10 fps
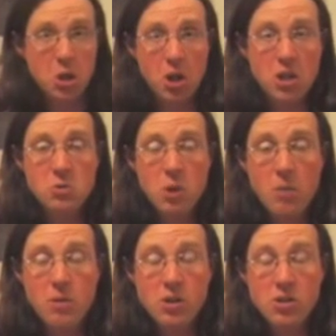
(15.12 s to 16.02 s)
got to learn to
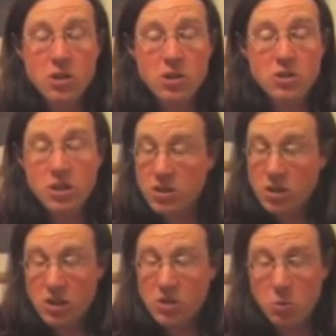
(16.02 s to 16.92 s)
iron my shirts,
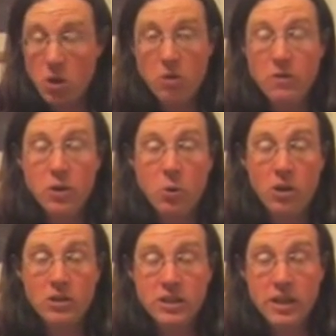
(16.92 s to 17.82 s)
it's a world of
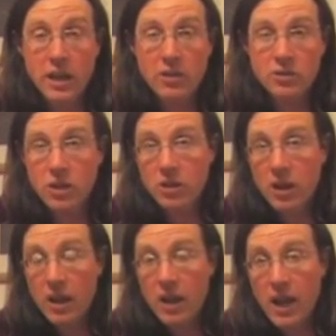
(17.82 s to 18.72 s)
equality now, so
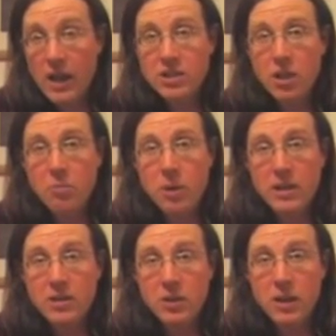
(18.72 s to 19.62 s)
how'd you go
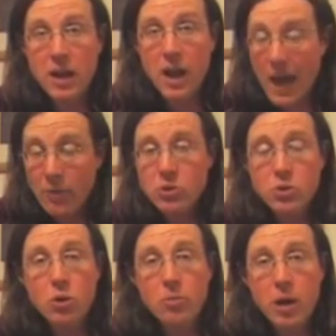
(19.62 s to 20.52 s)
about doing it? I
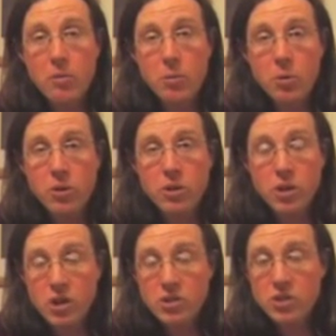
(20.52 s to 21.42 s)
was taught by my mother
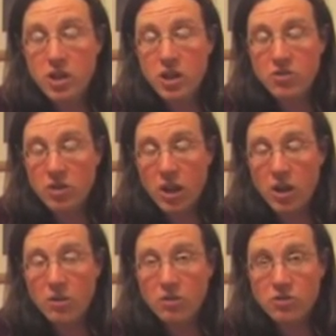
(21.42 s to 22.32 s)
years and years
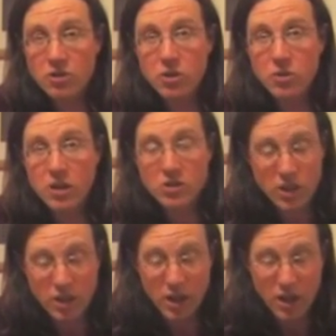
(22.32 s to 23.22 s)
ago to do
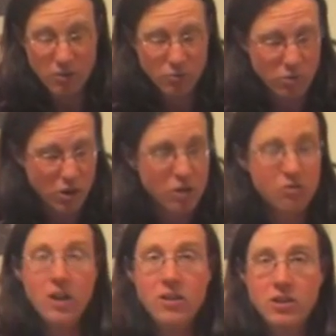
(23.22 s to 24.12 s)
this, and what a
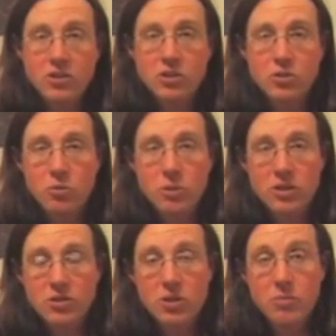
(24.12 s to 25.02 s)
great thing she taught me
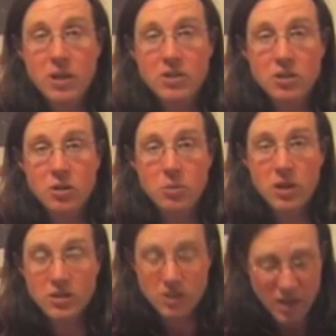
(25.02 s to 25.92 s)
and showed me how to do it,
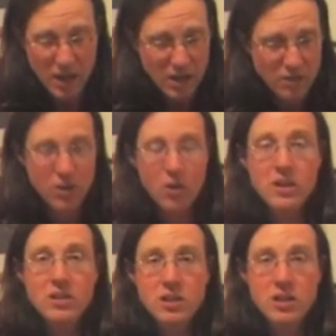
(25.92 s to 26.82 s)
but it's a heck of a lot
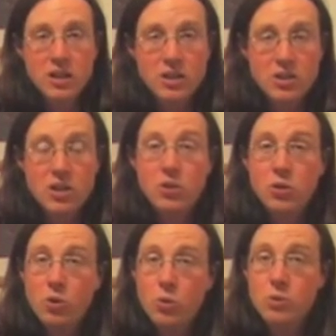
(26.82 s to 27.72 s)
easier than things, and you
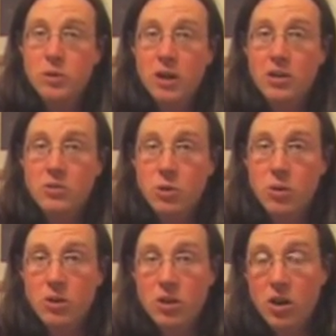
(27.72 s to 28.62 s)
can always be going to
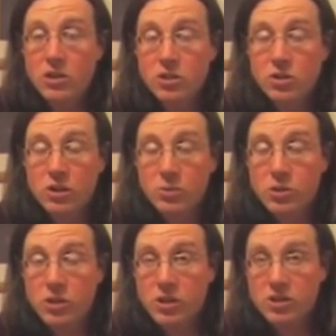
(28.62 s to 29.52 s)
work with nice crisp
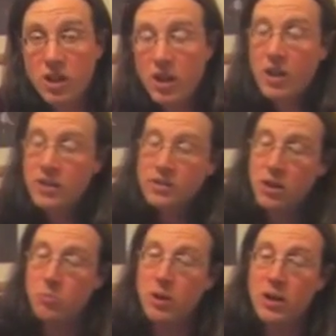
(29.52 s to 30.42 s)
shirts.
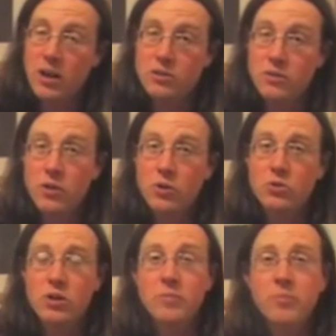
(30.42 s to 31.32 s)
Don't pay loads for
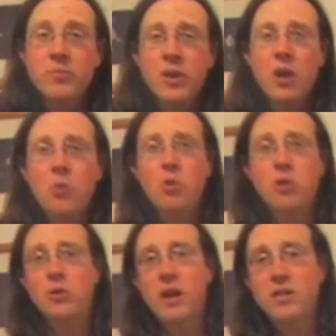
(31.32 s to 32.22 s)
laundry. One of
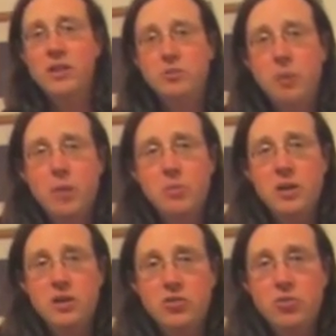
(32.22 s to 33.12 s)
the great things about
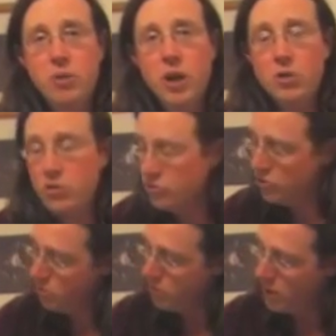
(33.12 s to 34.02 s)
being as a bloke is
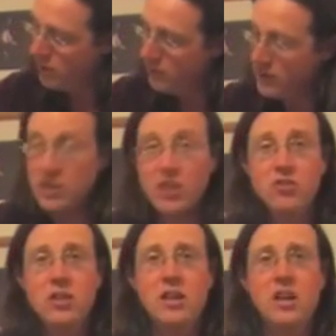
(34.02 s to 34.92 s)
you can buy a
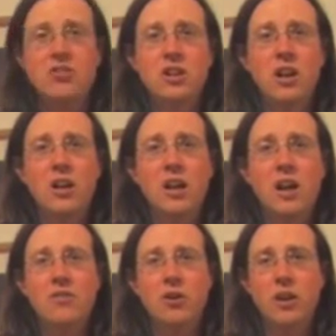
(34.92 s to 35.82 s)
fantastic gadget like
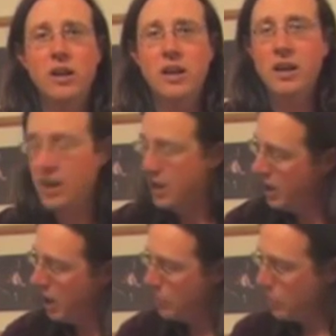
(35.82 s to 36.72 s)
I've got here.
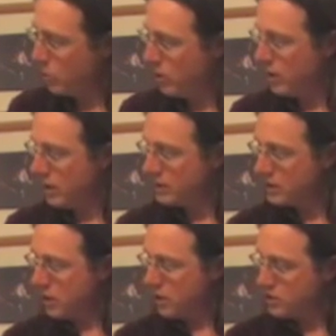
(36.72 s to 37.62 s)
I bought a
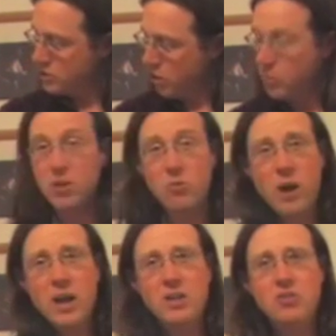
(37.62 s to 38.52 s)
kind of top of the
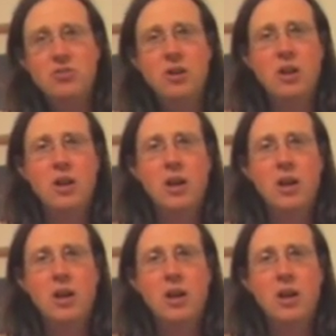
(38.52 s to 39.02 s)
range